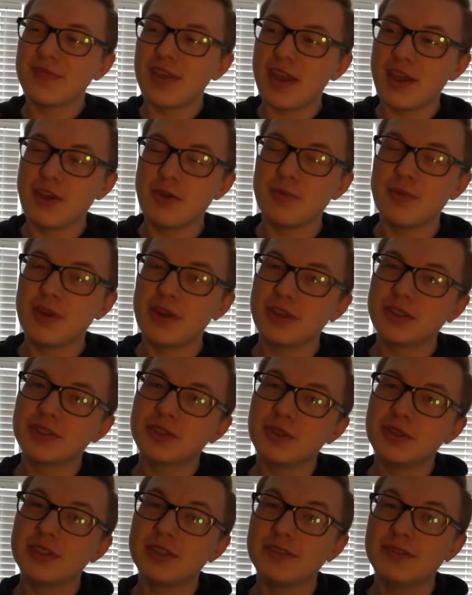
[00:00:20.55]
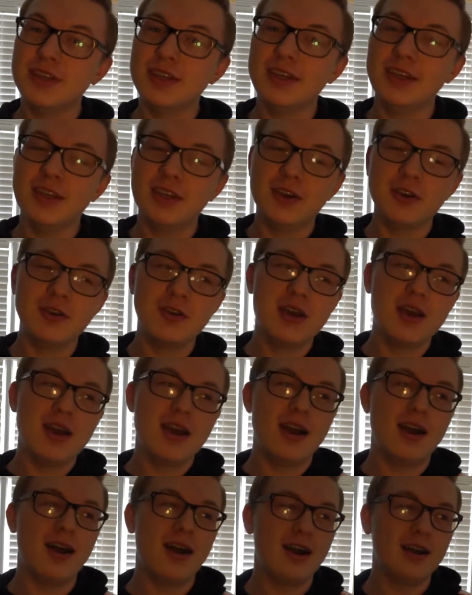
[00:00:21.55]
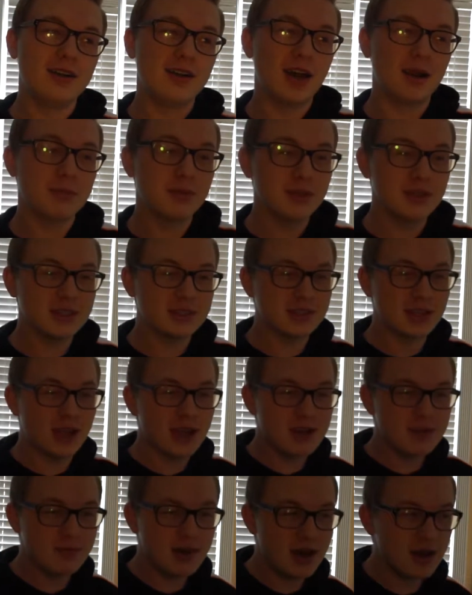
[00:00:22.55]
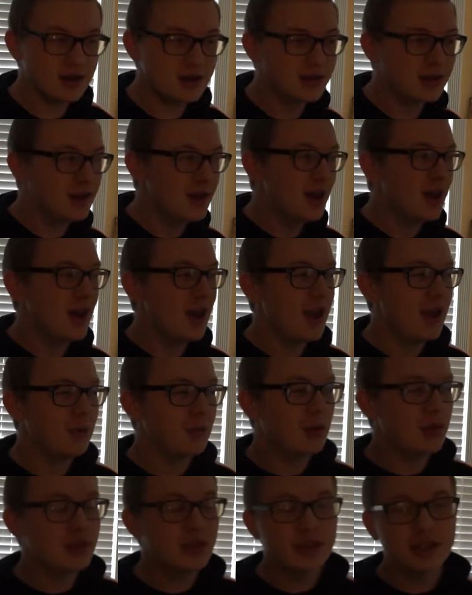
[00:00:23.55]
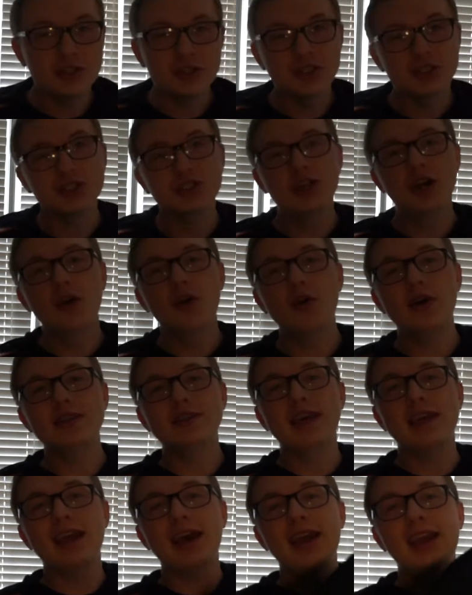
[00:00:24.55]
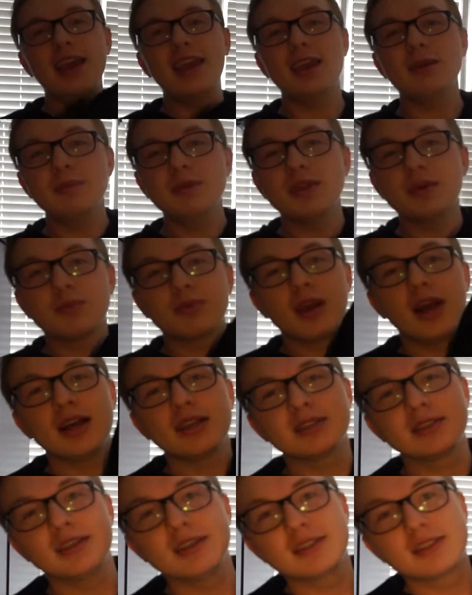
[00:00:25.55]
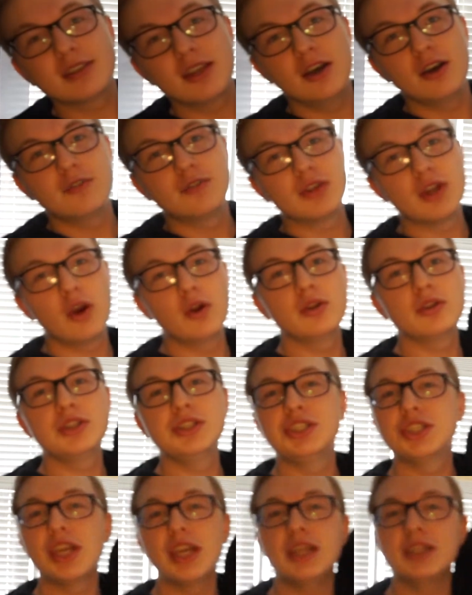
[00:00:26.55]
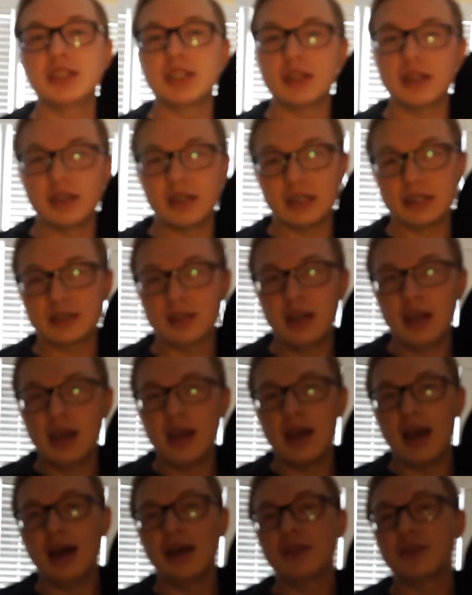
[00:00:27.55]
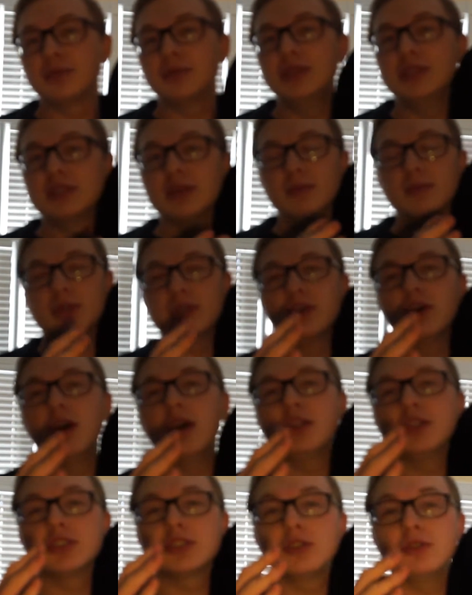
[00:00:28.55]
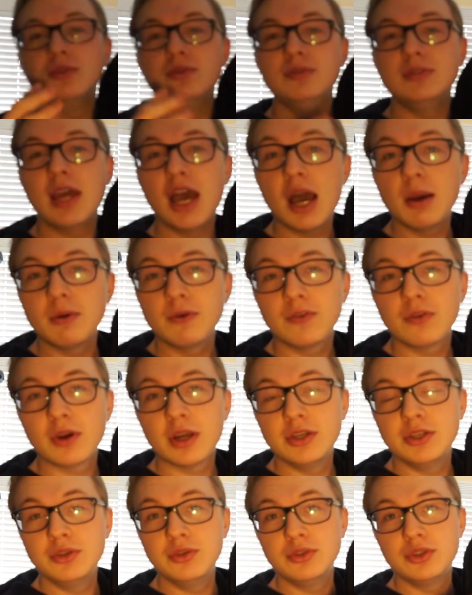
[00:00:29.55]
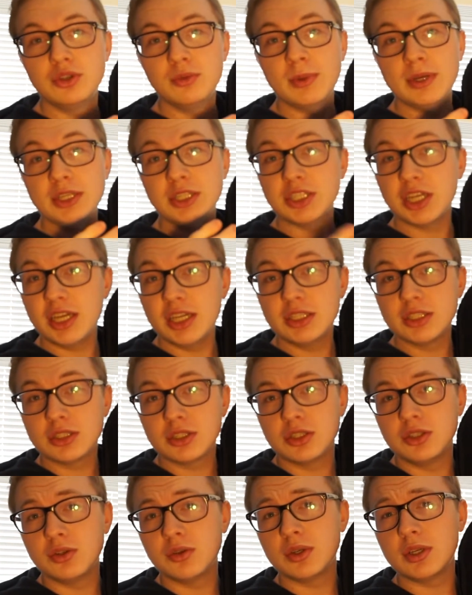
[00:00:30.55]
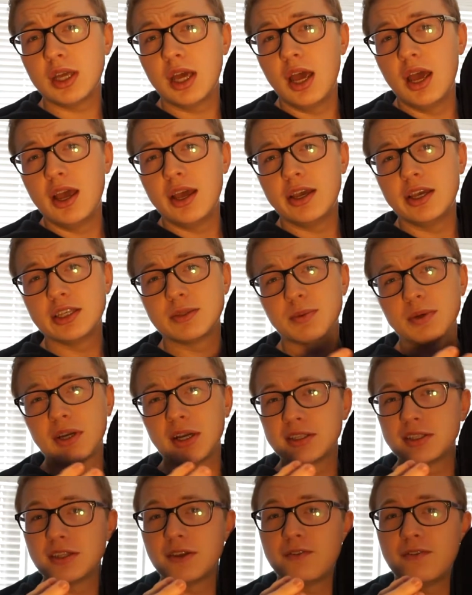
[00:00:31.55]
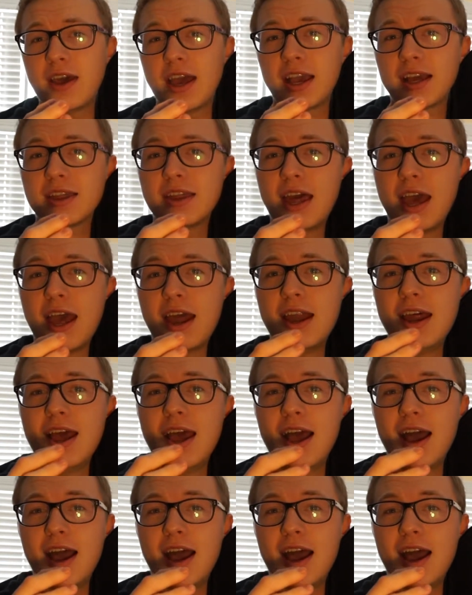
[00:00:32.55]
I hope you all enjoyed this video. I'm pretty excited about it, and one thing that you should know is that I am in the process of totally changing this. The reason I'm going to go ahead and show you now before I do too many changes to it is because of the fact that